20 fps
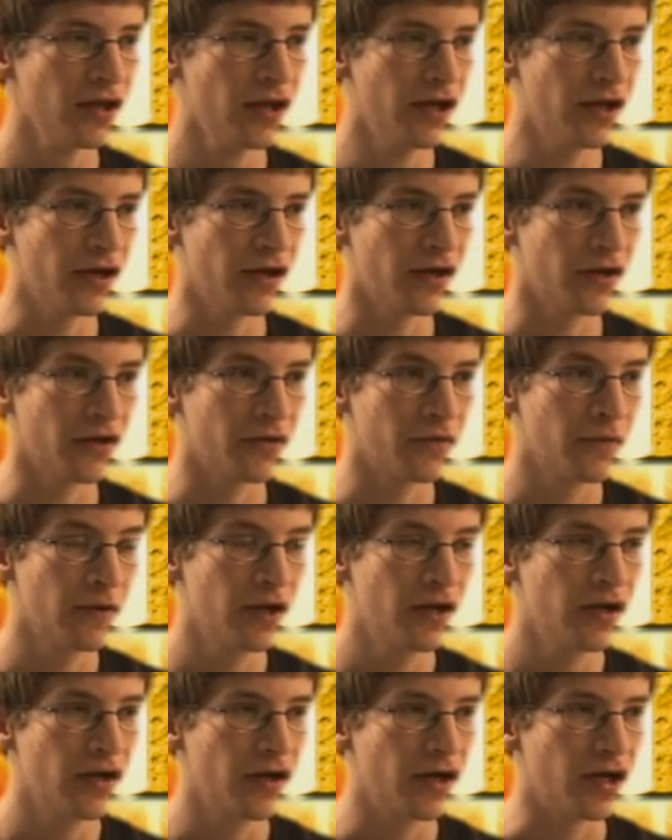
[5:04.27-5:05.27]
and
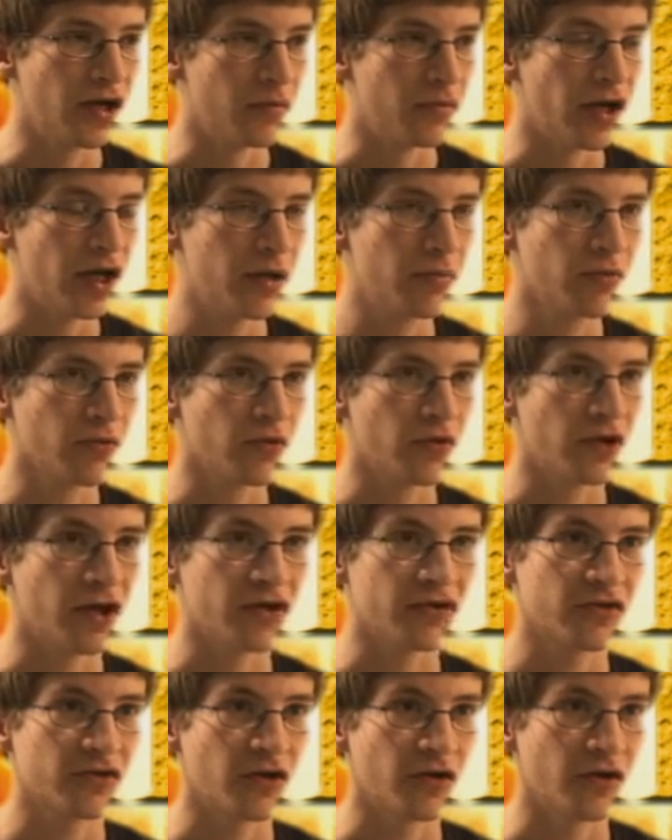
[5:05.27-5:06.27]
in April I
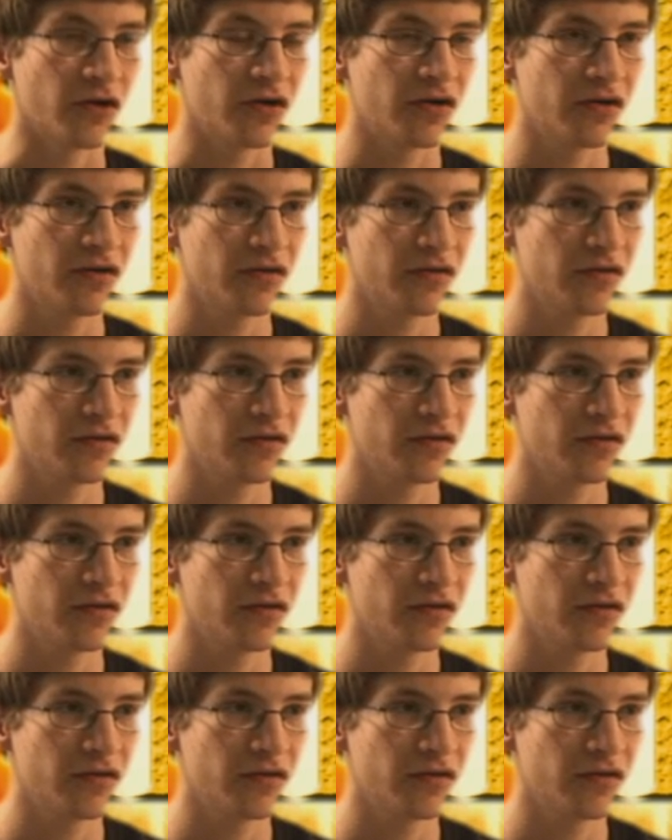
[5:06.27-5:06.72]
start